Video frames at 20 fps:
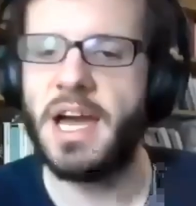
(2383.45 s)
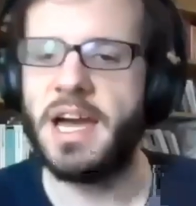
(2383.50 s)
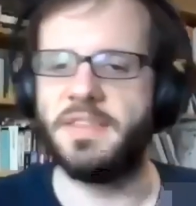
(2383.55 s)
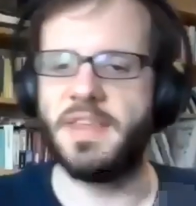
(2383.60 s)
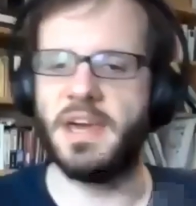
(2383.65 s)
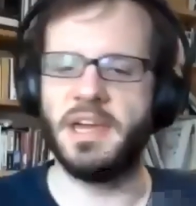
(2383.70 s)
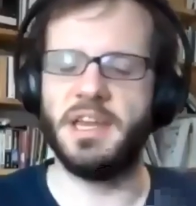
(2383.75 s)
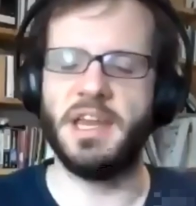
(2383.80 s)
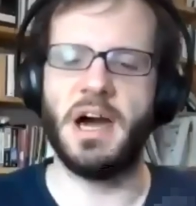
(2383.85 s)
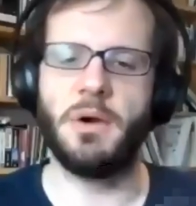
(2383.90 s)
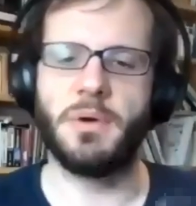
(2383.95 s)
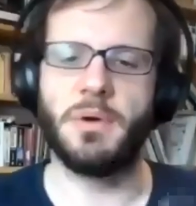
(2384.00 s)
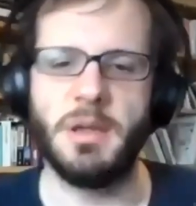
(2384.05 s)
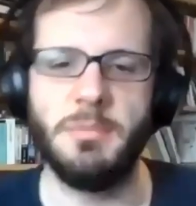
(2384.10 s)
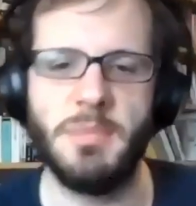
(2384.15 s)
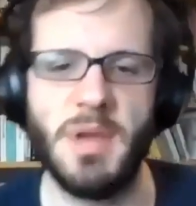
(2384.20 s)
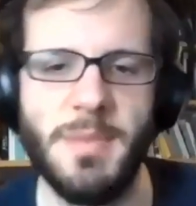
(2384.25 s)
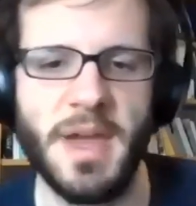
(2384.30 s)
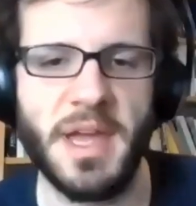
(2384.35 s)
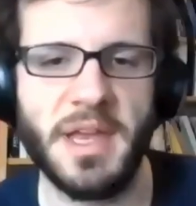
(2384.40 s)
and they now
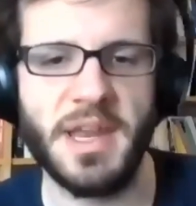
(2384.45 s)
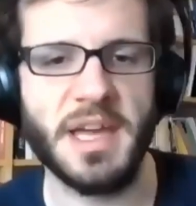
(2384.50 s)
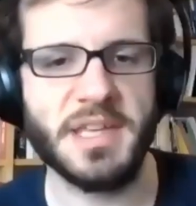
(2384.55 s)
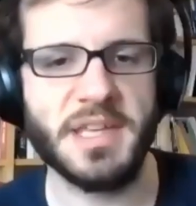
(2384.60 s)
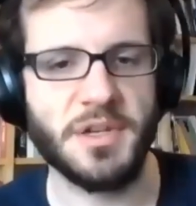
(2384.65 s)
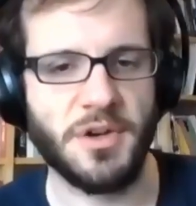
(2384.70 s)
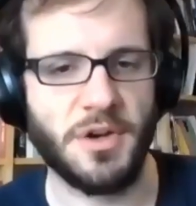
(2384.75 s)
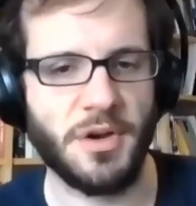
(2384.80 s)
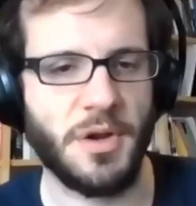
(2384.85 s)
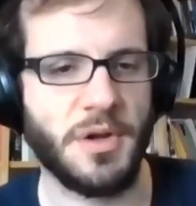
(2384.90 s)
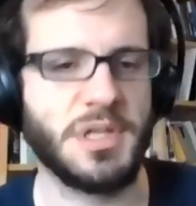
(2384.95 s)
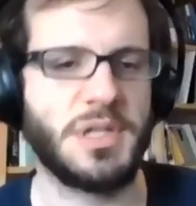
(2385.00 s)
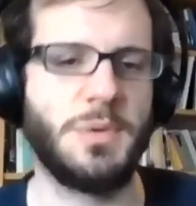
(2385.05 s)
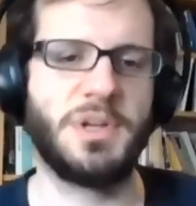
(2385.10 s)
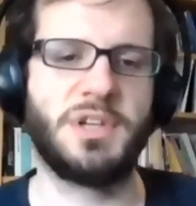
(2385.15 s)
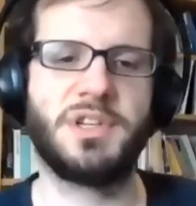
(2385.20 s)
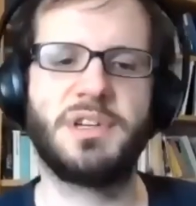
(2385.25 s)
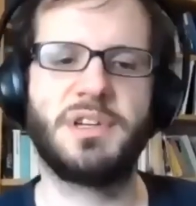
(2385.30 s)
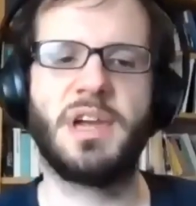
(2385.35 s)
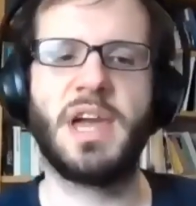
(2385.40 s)
can be made
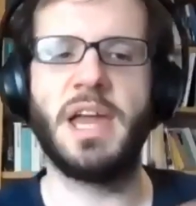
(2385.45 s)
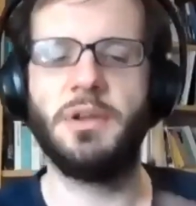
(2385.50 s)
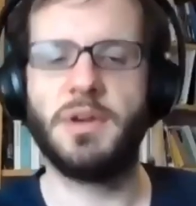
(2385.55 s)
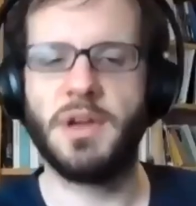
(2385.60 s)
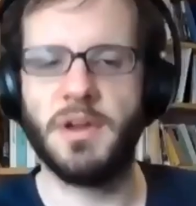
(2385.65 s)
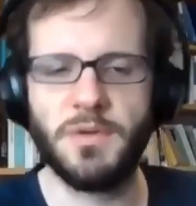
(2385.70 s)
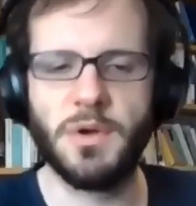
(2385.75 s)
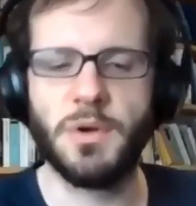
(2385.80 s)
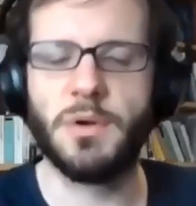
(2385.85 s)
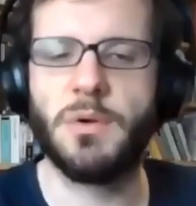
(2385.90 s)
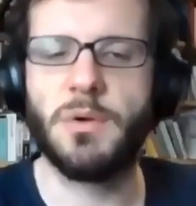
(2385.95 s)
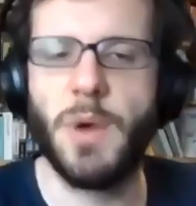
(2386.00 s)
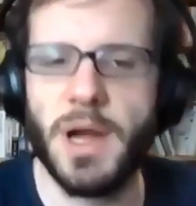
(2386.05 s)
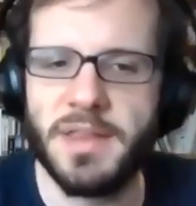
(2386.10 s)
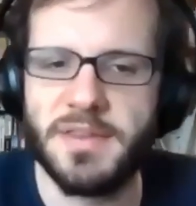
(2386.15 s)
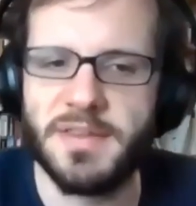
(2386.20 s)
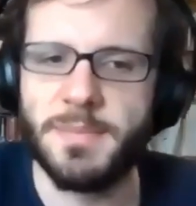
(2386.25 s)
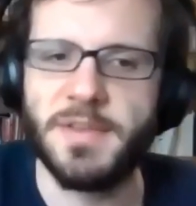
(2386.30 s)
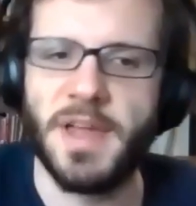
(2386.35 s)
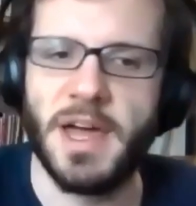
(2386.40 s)
asynchronous, which can give you
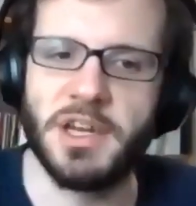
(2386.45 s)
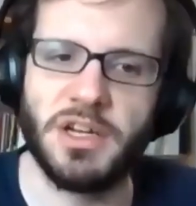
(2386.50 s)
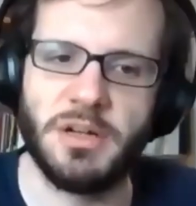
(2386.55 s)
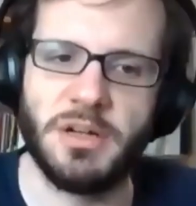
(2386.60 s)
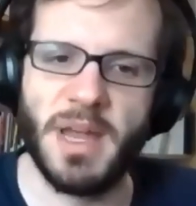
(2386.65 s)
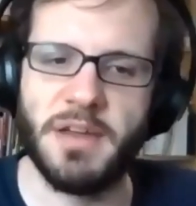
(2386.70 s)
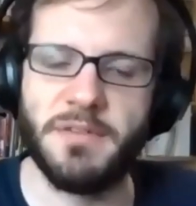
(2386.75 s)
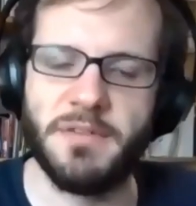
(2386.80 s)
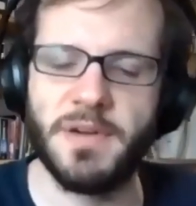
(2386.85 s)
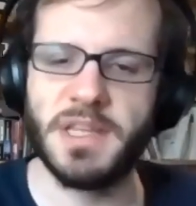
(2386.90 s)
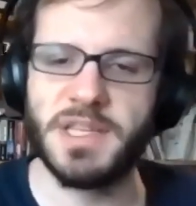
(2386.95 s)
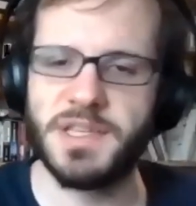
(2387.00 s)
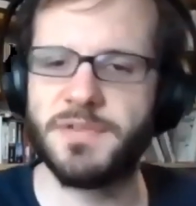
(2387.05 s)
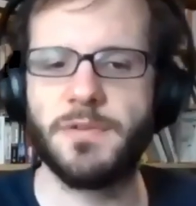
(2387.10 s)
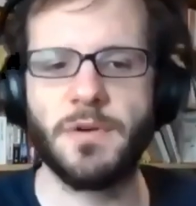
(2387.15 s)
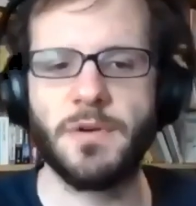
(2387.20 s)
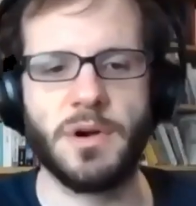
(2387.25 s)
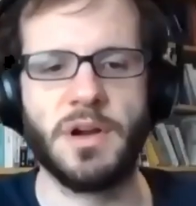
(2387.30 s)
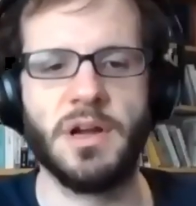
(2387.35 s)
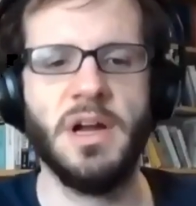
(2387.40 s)
quite substantial benefits
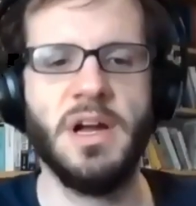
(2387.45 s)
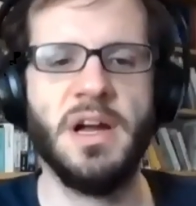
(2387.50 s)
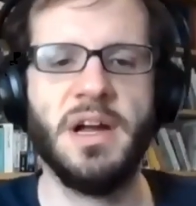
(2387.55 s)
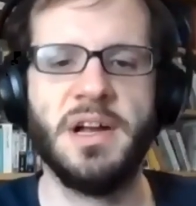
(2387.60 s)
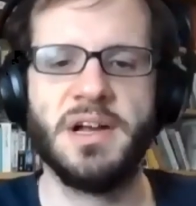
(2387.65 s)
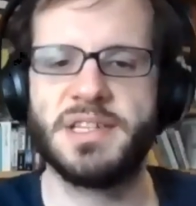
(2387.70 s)
for